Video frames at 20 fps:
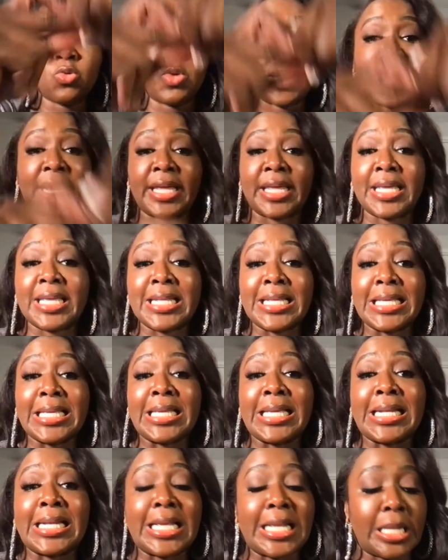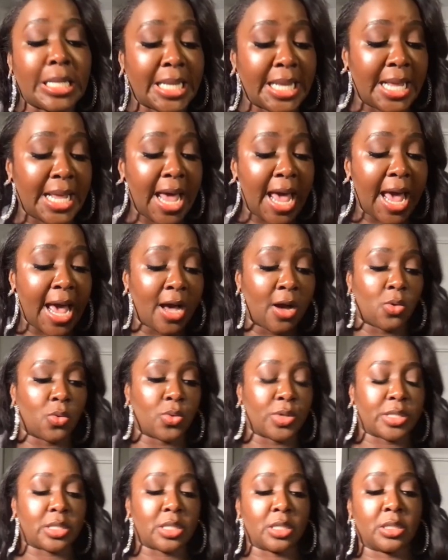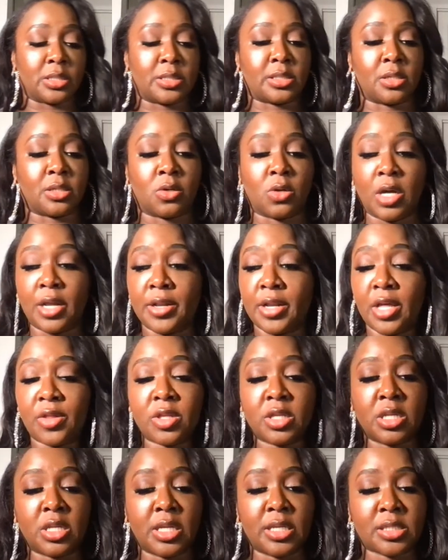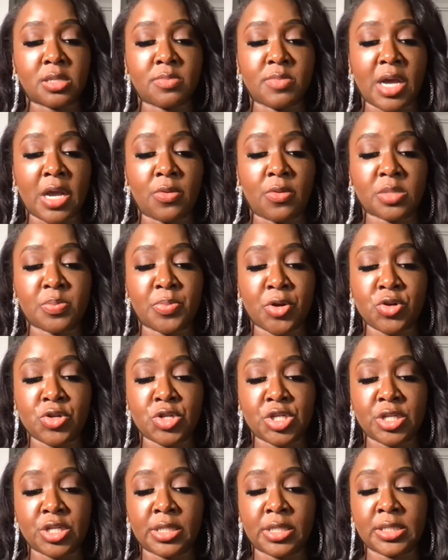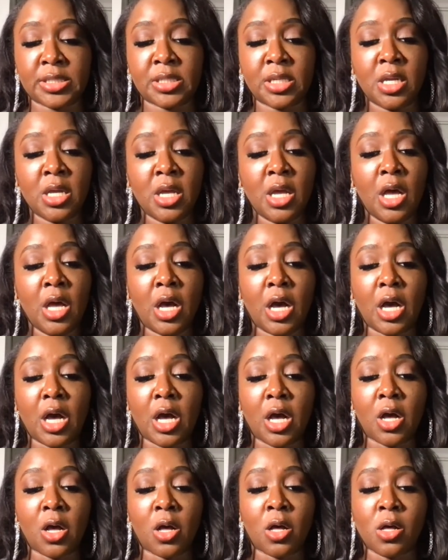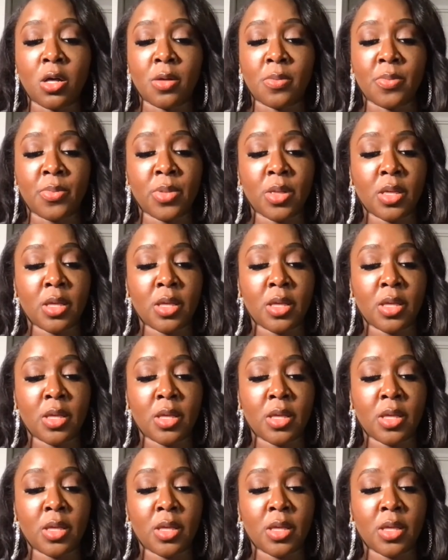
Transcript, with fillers: gotta get in and get out with this so another Danessa Myricks purchase um